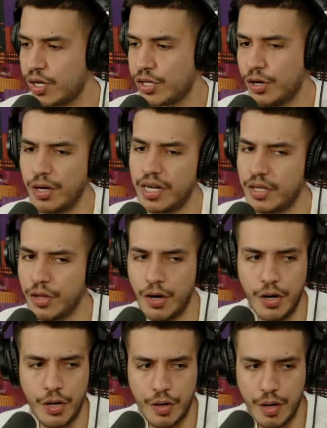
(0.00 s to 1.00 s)
you're
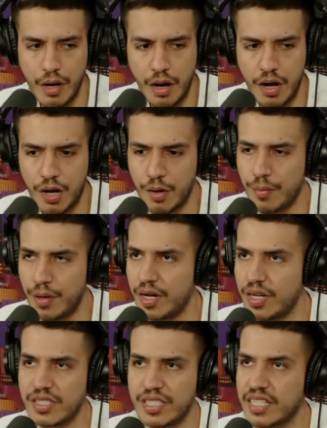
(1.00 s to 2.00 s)
either
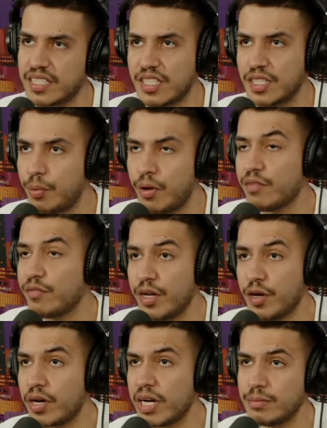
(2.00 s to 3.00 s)
addicted to playing
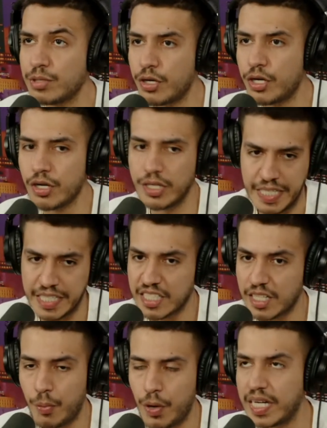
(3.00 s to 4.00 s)
video games or you're
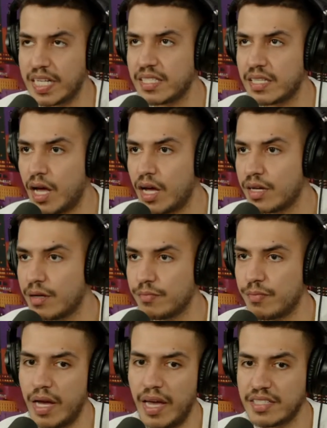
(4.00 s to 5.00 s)
addicted to playing
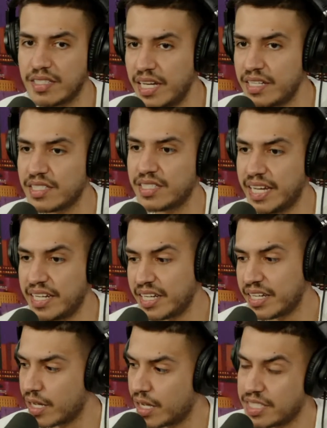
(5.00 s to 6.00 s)

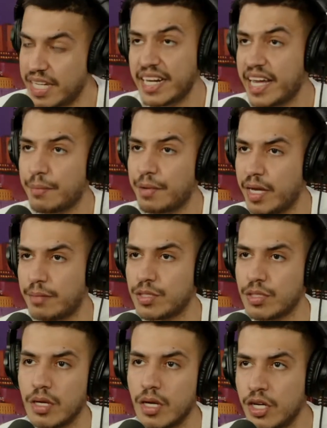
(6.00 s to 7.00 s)
dating app
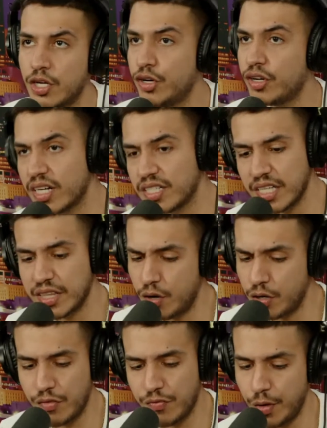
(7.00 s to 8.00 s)
games. You're gonna sit there
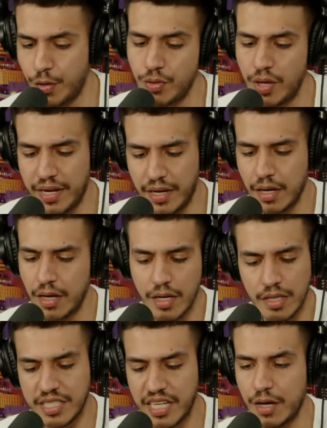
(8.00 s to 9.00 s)
on your phone like
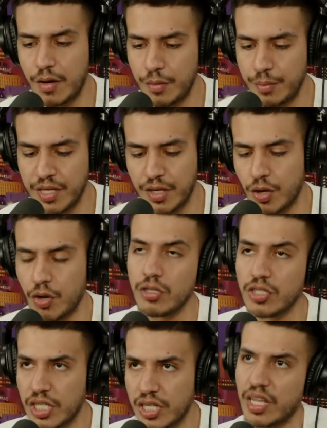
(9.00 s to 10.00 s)
DMing
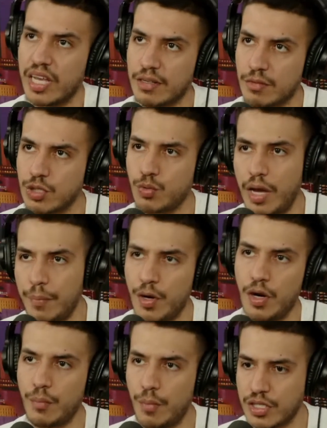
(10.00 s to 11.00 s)
girls and like
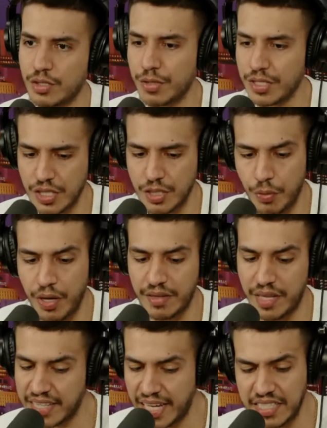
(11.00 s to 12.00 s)
swiping on a bunch of bitches playing.
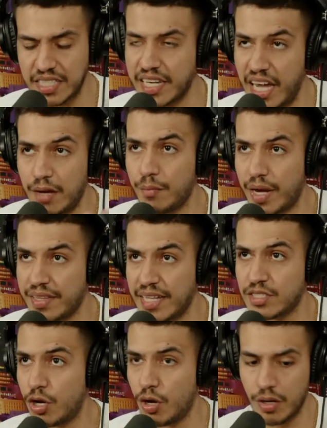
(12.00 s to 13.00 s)
Like that's a game, man.
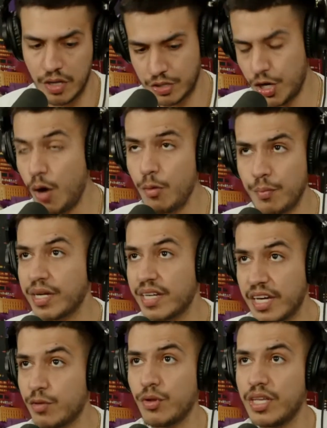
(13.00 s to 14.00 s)
That's all dopamine
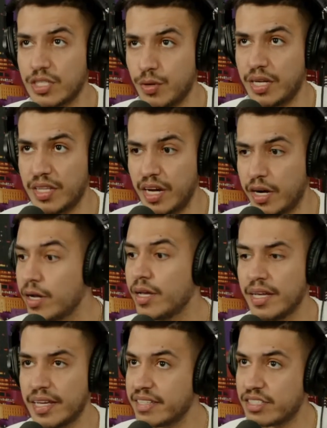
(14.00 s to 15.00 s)
getting released right there.
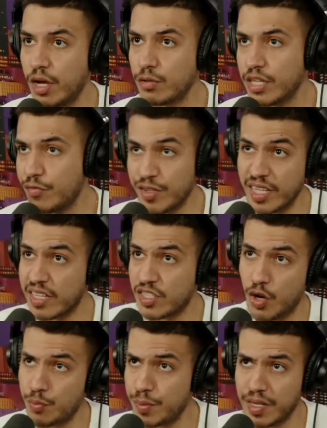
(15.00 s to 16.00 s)
It's no different than
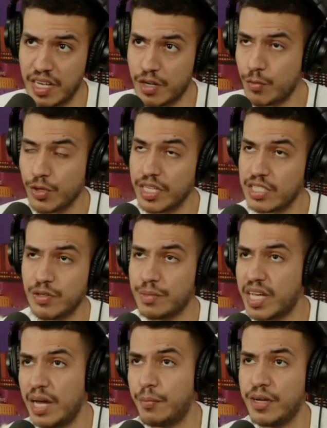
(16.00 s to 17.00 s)
the dopamine getting released from
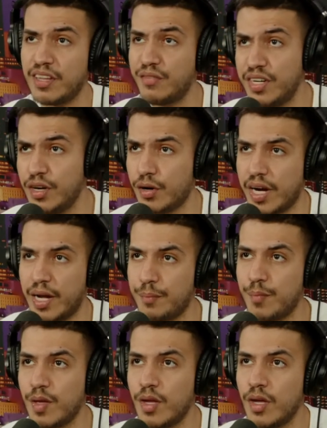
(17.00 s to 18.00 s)
the guy playing the video game.
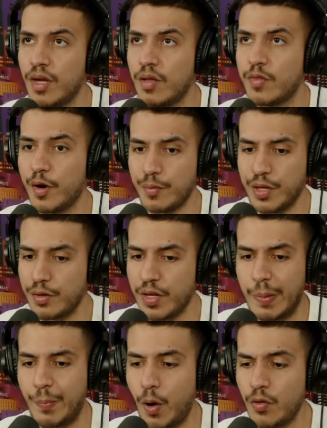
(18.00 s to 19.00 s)

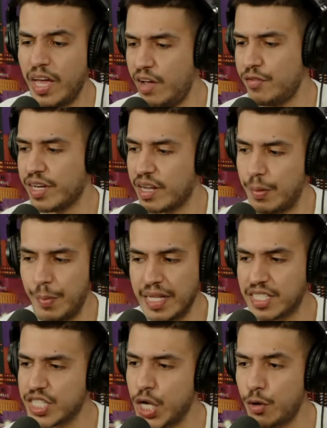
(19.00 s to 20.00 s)
They're both having
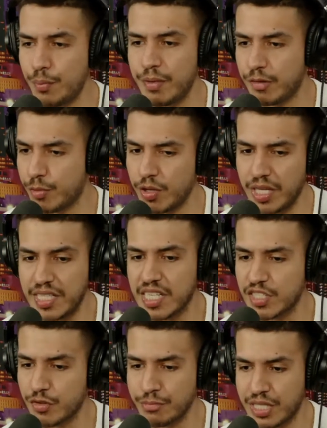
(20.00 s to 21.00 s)
immense dopamine
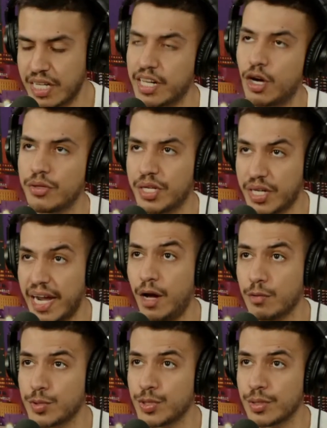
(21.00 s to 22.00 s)
releases from sitting on their
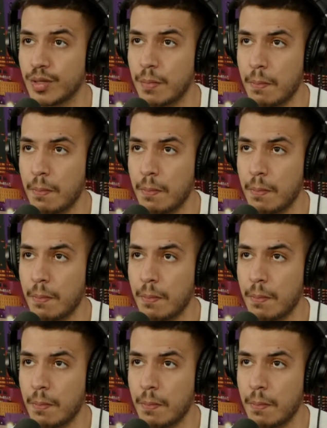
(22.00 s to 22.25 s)
couch.